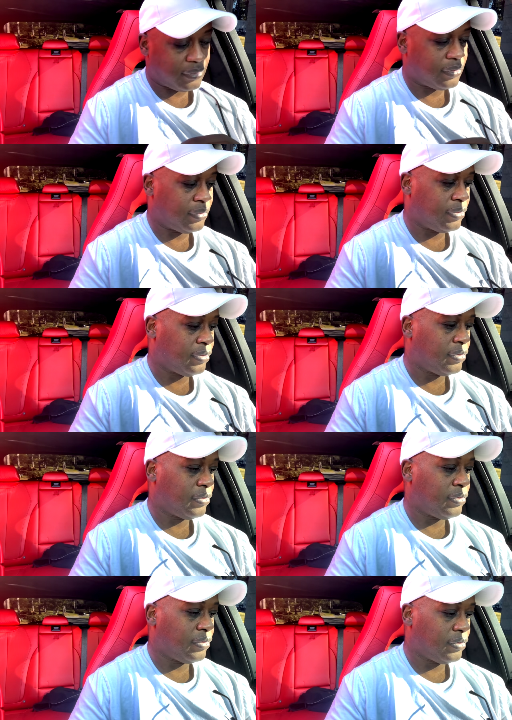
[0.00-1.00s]

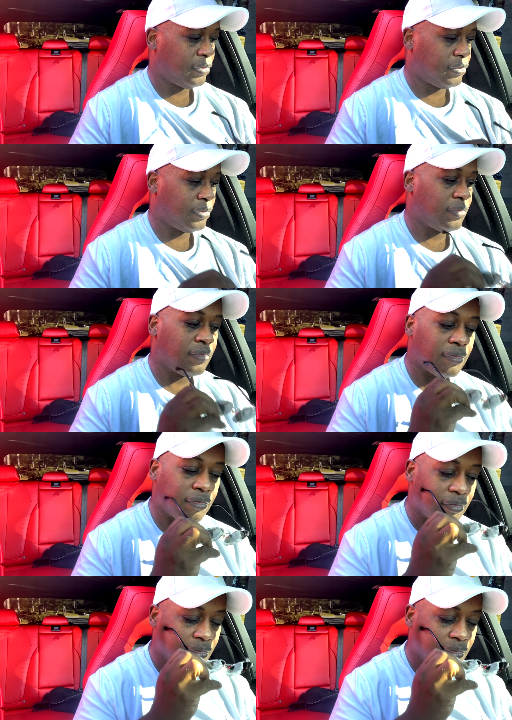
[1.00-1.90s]
Nobody speaks.